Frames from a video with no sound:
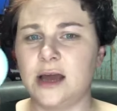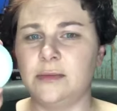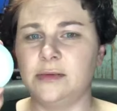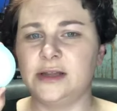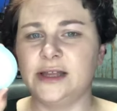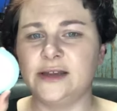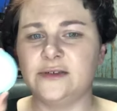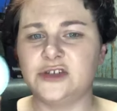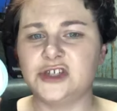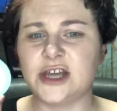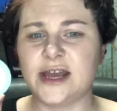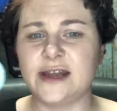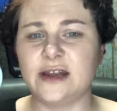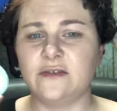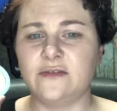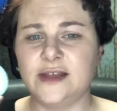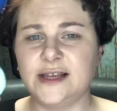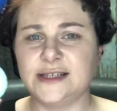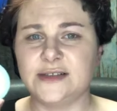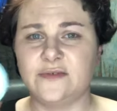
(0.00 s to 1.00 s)
I believe, shade
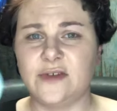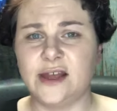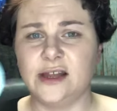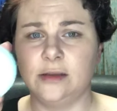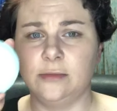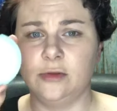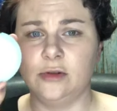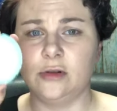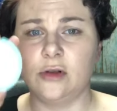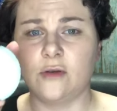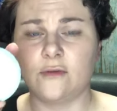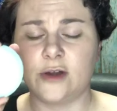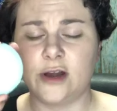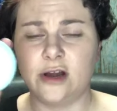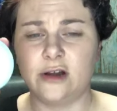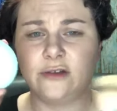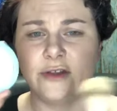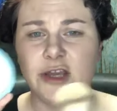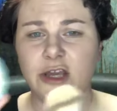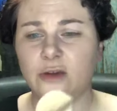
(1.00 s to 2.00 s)
of these available over
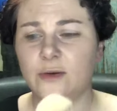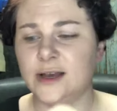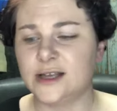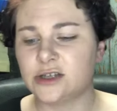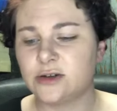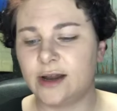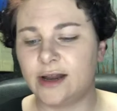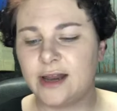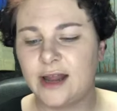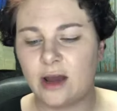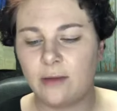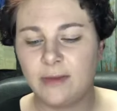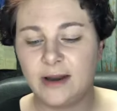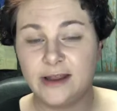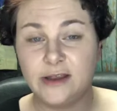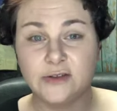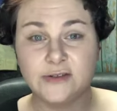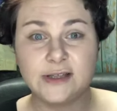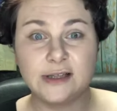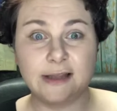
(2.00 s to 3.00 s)
here in the U.S. right now. But I
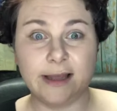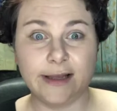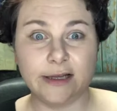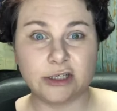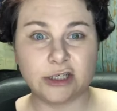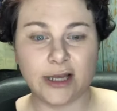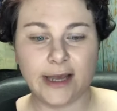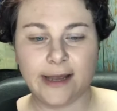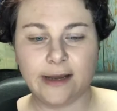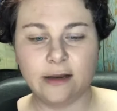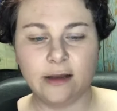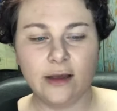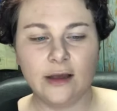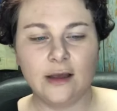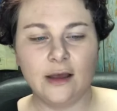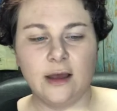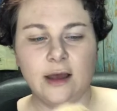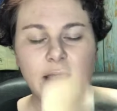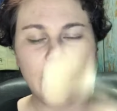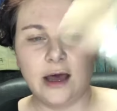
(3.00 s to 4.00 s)
use the light shade.
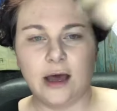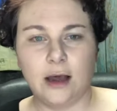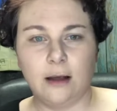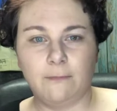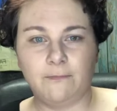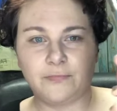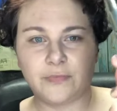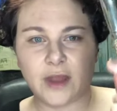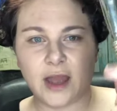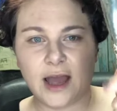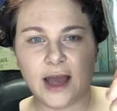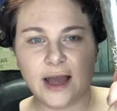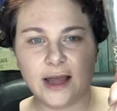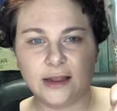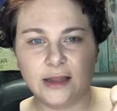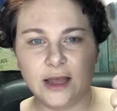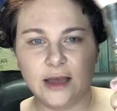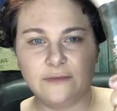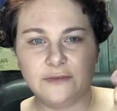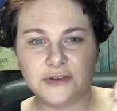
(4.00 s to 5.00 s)
Um, I
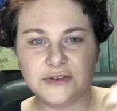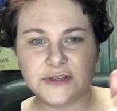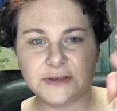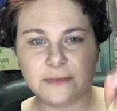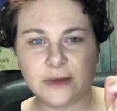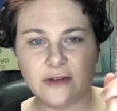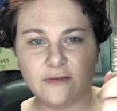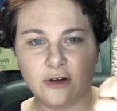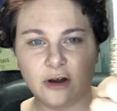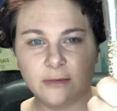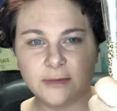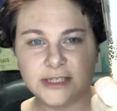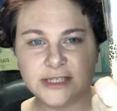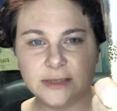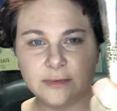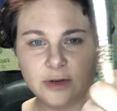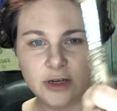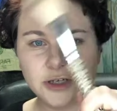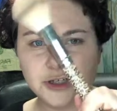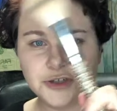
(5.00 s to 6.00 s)
love using my
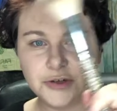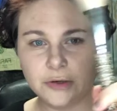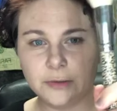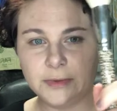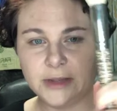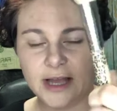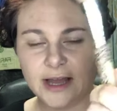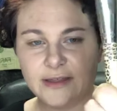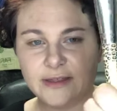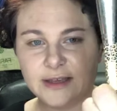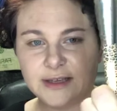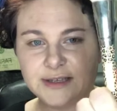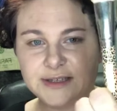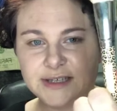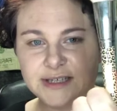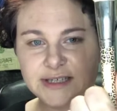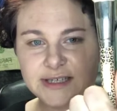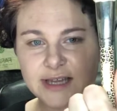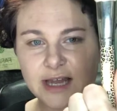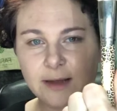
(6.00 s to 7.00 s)
Farmasi brush to apply this.
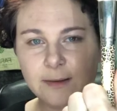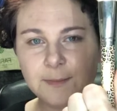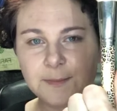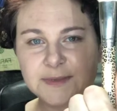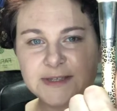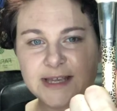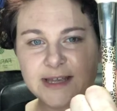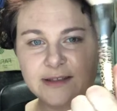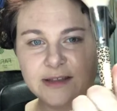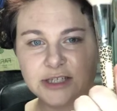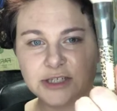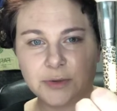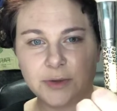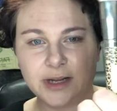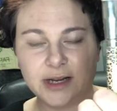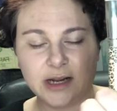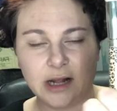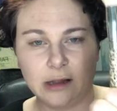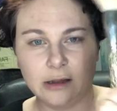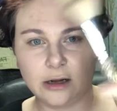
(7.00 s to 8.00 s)
This comes in the
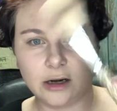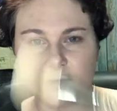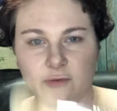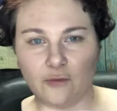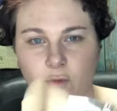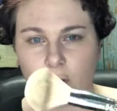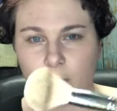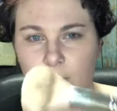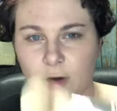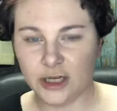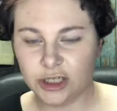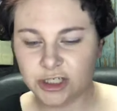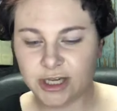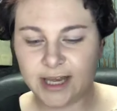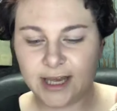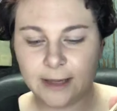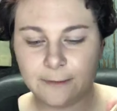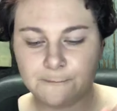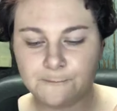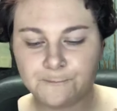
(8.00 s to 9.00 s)
$20 four brush
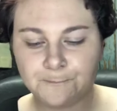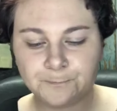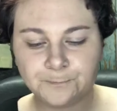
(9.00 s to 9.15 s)
kit.